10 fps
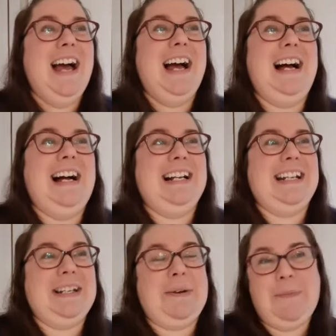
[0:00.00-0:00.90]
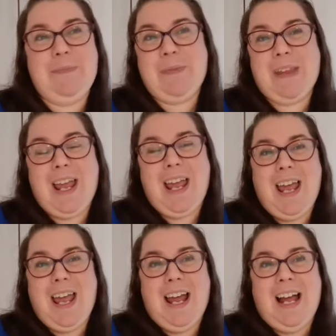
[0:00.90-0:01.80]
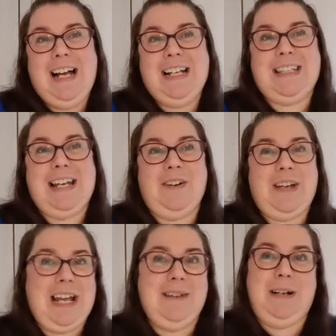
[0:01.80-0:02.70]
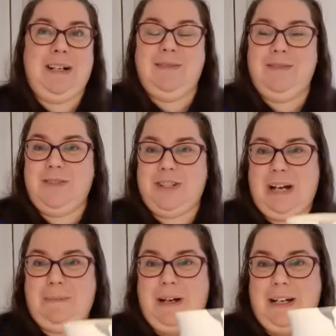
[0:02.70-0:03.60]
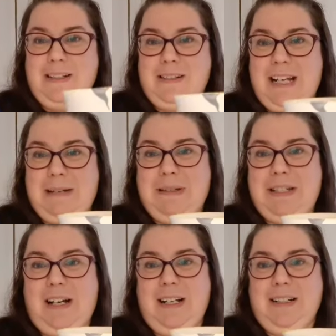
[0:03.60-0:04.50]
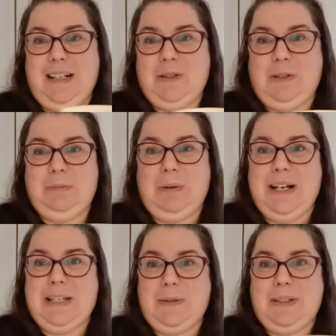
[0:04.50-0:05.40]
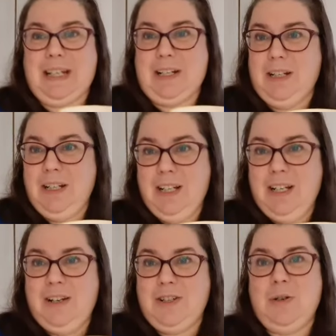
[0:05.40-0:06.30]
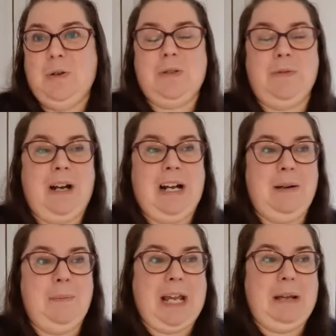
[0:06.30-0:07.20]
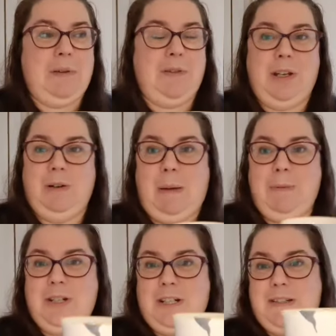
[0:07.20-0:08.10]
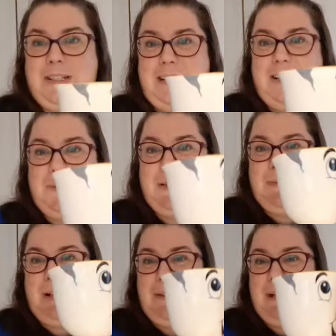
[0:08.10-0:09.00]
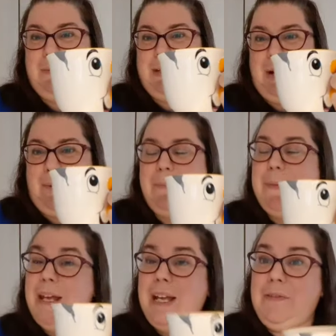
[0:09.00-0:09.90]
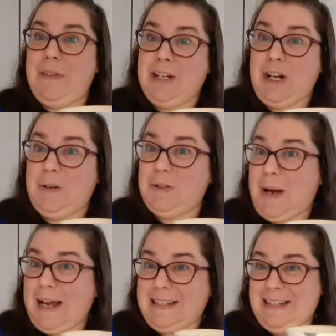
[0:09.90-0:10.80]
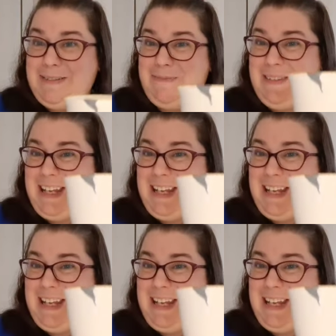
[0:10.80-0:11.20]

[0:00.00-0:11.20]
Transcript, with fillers: And it's like, okay, well, shop on Amazon. And I told the boys what they can choose from, give them a few options, and this was one of them. So they chose wisely.